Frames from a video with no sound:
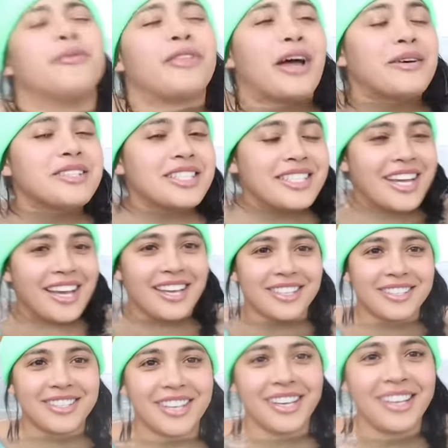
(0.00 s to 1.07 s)
That was
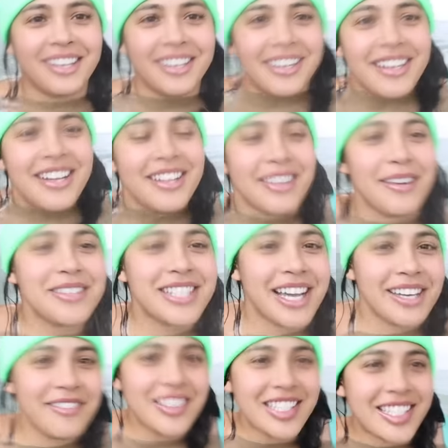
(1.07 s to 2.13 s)
intense. That was
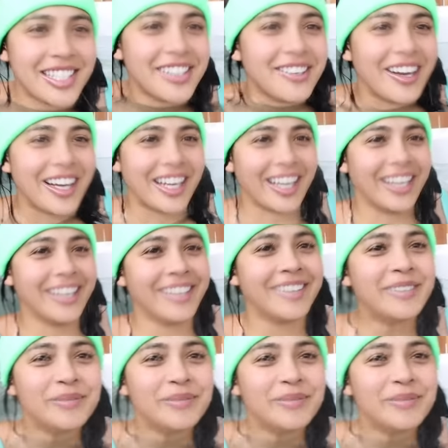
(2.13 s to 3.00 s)
kind of exhilarating.